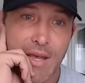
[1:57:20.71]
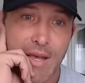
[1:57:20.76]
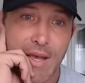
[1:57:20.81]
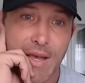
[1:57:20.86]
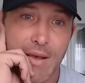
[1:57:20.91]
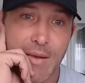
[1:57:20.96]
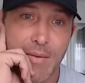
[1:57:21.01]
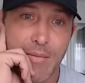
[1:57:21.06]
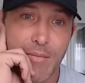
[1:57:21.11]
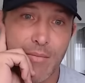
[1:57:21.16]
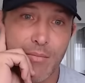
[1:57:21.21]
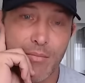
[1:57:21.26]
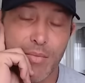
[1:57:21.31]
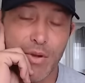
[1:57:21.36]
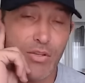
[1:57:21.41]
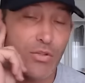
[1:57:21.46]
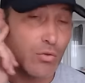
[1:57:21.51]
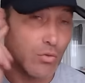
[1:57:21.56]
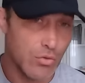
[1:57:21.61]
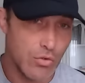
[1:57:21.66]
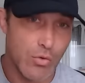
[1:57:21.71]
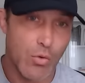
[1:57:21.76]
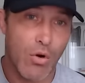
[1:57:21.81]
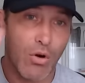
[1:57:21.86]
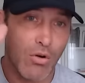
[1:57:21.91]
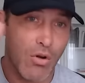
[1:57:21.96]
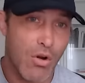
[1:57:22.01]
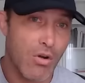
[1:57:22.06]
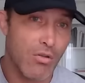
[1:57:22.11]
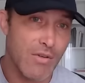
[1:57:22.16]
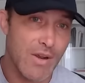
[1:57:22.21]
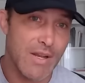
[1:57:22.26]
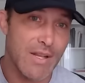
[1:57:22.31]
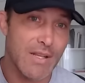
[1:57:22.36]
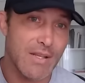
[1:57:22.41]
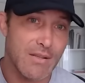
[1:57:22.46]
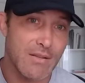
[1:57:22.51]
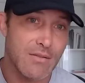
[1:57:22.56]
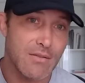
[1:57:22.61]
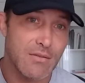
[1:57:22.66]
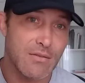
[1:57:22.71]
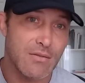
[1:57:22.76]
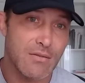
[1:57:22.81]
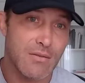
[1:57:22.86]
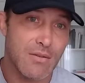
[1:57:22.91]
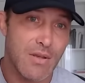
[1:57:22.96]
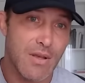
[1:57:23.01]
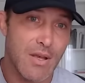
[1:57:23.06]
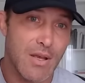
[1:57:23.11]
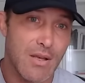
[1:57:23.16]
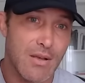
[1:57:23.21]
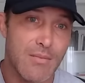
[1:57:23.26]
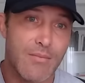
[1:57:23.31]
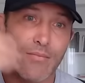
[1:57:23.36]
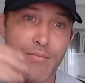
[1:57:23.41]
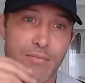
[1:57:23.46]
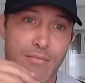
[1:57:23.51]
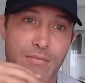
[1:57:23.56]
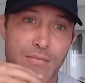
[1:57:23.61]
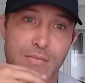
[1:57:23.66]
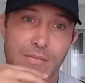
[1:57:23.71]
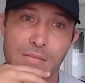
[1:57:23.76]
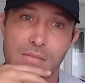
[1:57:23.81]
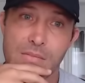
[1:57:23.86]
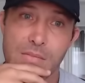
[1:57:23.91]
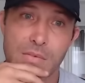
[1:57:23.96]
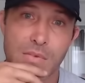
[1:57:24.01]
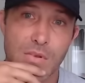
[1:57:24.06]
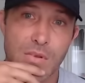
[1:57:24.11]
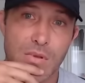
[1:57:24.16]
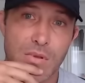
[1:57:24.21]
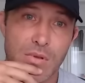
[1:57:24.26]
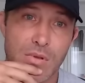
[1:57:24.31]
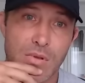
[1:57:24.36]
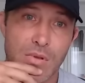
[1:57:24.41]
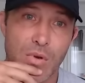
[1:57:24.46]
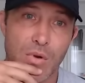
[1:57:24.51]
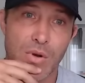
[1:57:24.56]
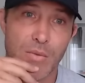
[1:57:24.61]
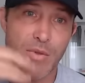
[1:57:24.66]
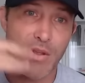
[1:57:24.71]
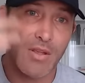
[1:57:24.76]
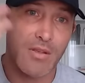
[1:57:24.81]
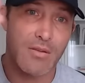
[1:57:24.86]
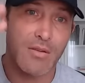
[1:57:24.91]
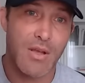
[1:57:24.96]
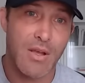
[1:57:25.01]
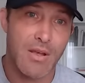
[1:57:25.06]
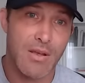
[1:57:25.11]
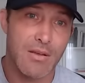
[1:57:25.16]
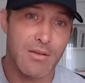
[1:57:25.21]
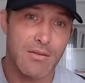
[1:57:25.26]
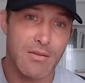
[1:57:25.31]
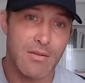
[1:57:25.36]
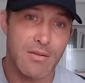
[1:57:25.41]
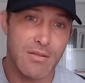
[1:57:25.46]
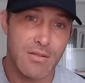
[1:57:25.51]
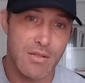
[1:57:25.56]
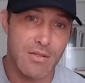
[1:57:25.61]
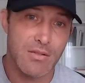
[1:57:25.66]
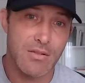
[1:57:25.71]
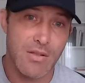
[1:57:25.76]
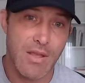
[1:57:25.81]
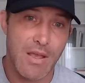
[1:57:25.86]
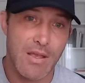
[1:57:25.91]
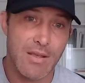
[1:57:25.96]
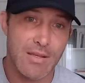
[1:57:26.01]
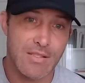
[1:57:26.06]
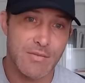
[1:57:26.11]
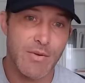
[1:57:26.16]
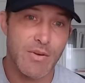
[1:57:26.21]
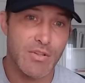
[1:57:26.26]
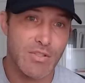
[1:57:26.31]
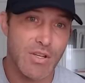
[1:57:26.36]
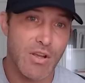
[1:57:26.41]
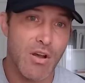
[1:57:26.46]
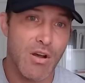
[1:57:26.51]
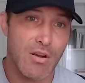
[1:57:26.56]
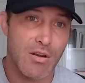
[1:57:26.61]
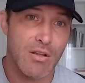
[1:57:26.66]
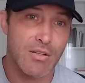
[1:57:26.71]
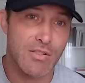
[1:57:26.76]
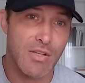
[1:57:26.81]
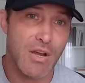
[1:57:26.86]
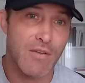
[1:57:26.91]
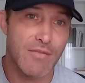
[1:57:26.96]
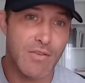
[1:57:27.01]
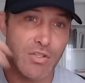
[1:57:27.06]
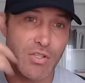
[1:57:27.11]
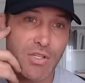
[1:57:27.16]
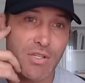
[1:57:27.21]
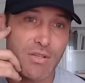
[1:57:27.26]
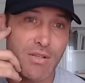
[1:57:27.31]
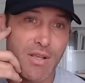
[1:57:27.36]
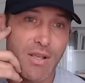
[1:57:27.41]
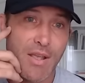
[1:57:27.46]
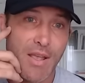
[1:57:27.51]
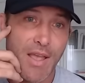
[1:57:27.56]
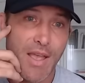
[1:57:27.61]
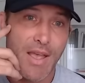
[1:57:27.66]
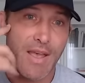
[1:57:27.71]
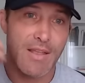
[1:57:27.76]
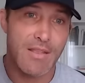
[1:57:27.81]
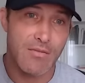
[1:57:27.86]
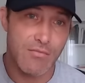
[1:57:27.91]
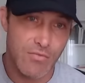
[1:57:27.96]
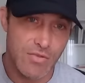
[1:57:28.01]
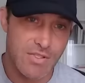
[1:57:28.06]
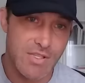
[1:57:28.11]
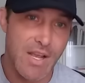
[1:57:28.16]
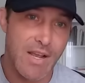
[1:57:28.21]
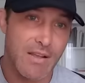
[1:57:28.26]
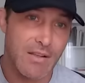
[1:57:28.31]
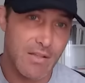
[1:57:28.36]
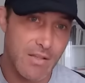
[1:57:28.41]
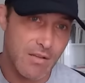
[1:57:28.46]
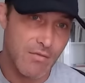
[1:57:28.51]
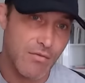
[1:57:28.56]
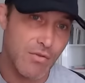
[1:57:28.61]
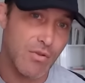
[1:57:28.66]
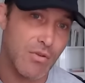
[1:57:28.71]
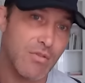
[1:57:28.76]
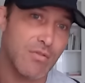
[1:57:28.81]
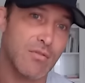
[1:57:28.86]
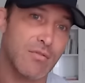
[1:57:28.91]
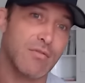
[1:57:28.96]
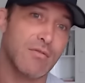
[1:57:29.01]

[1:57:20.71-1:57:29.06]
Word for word: But you are already going to be experiencing autophagy and recycling of